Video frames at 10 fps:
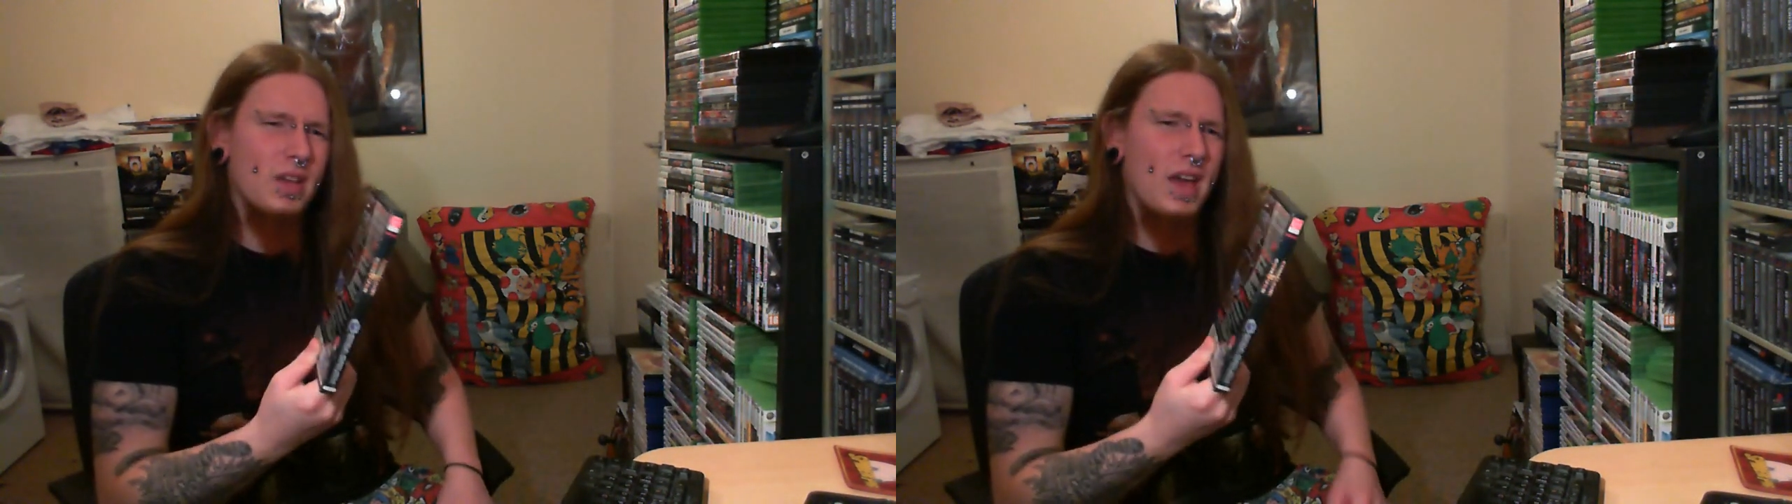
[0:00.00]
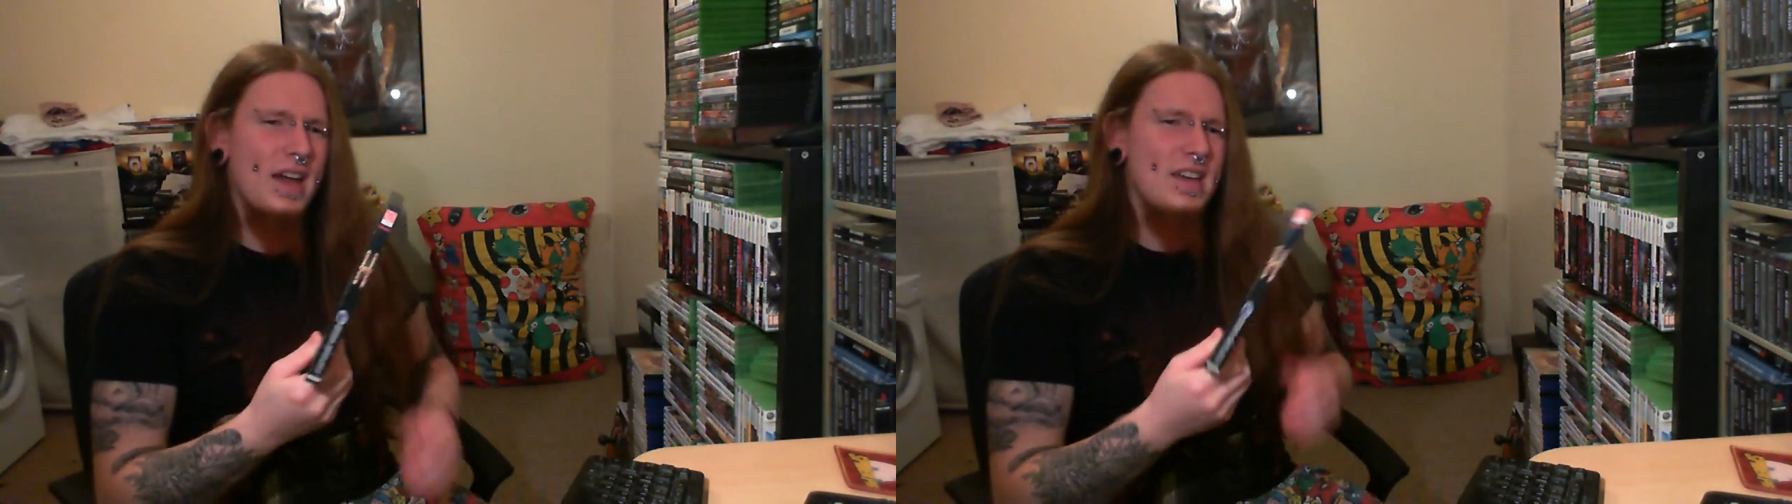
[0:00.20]

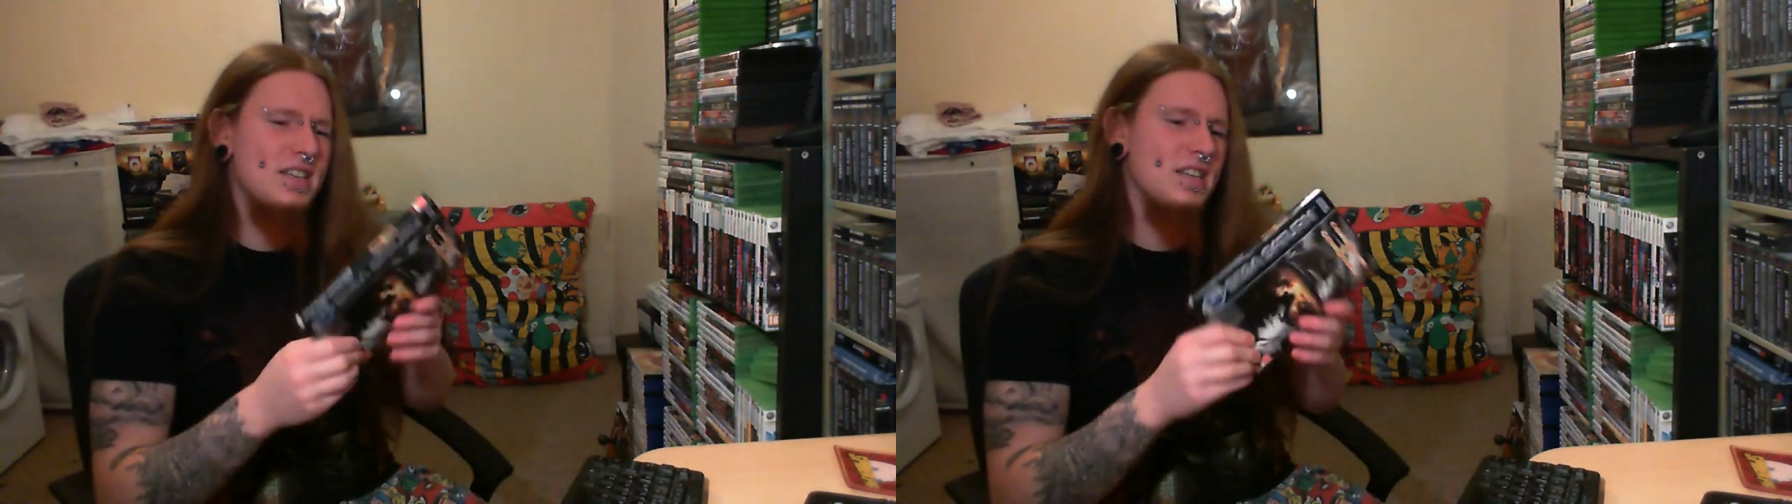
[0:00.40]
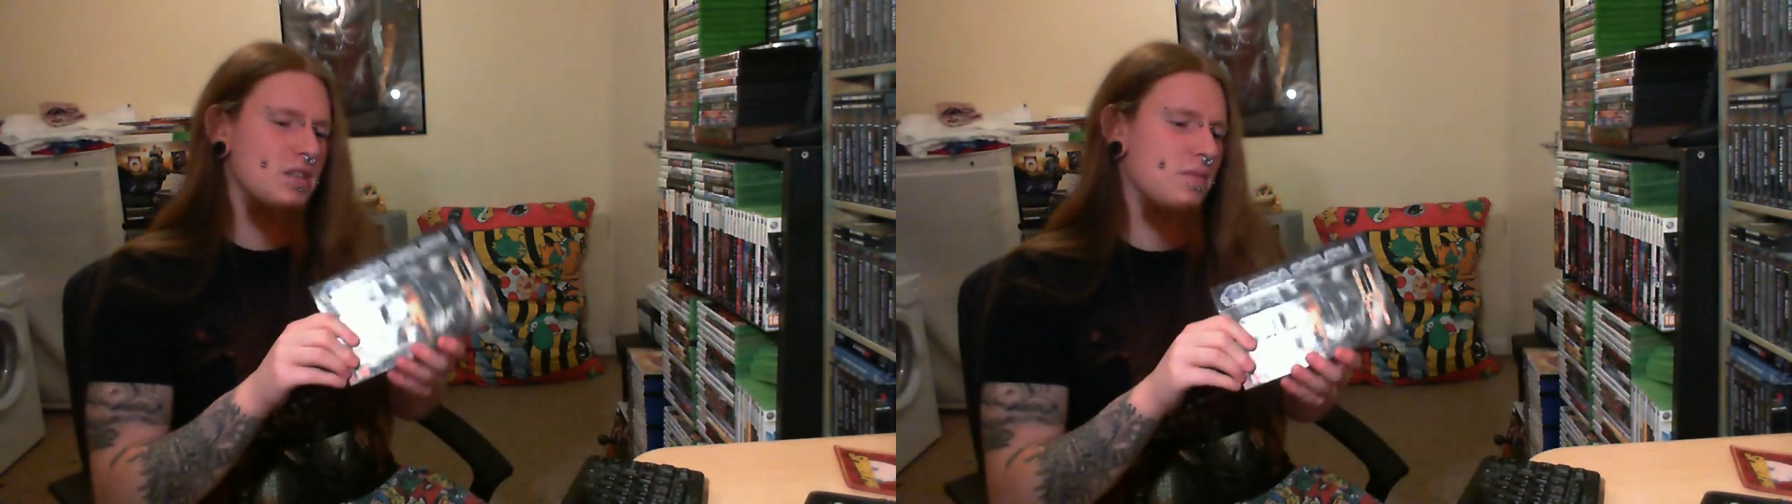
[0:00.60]
Now the
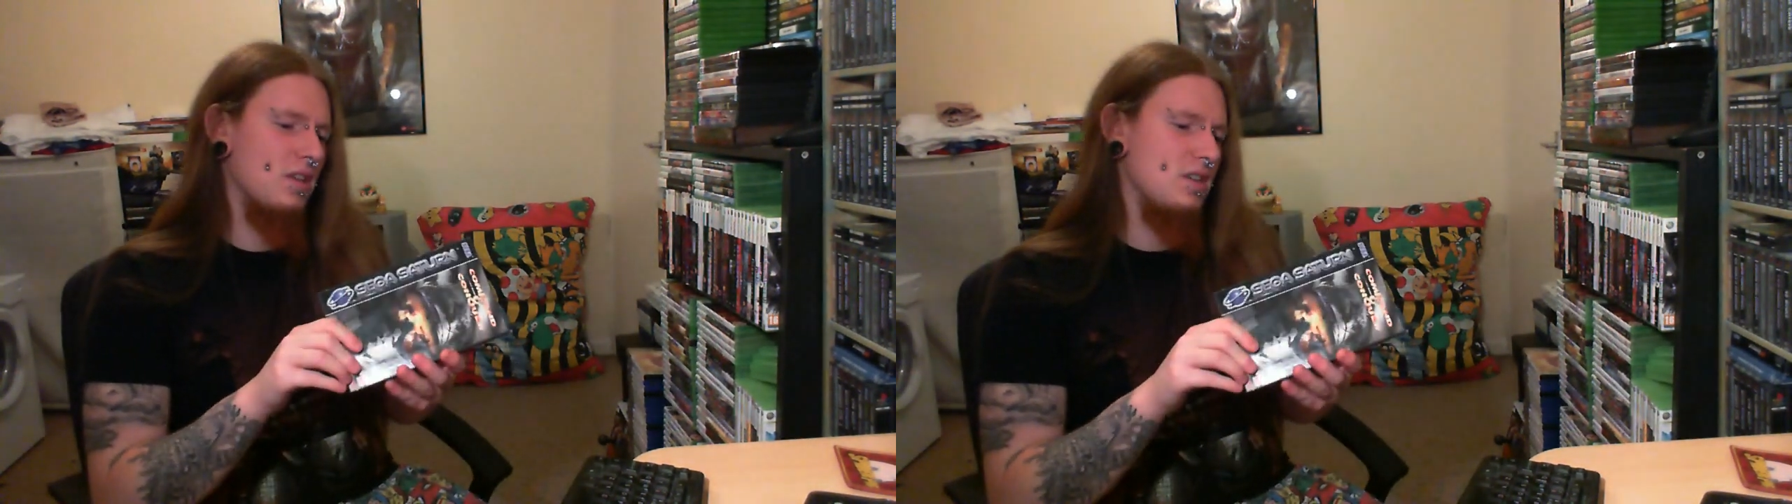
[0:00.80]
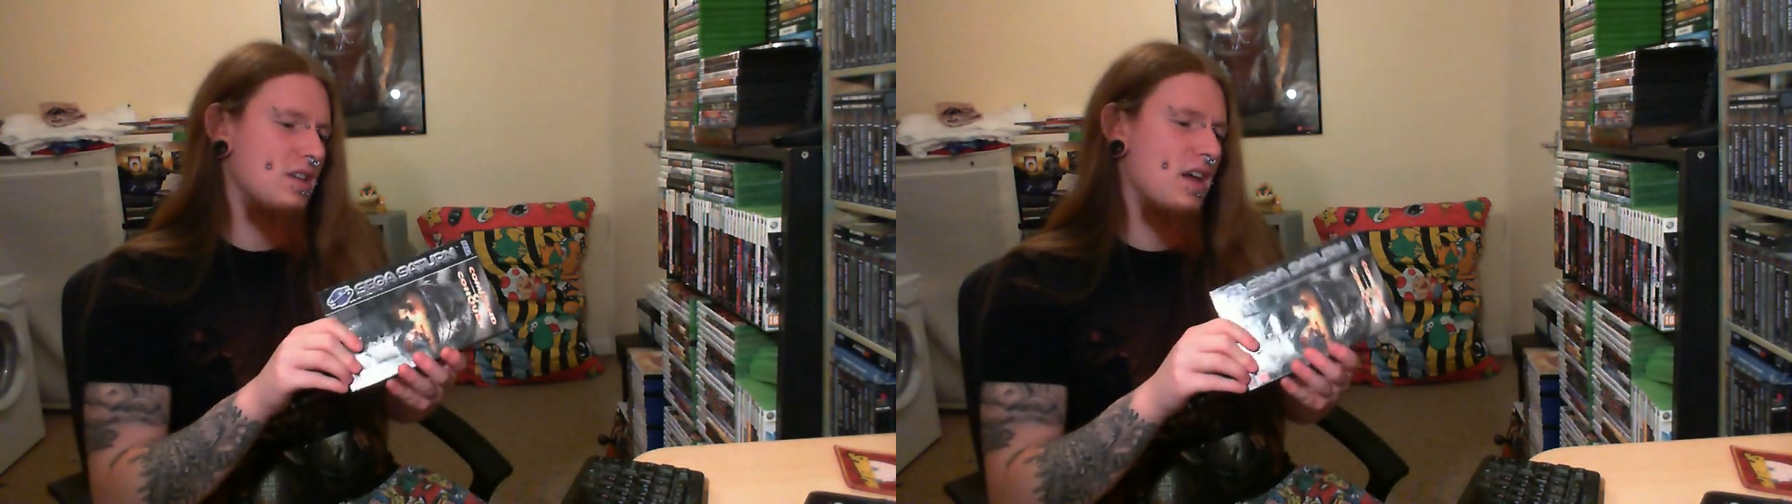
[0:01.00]
cases for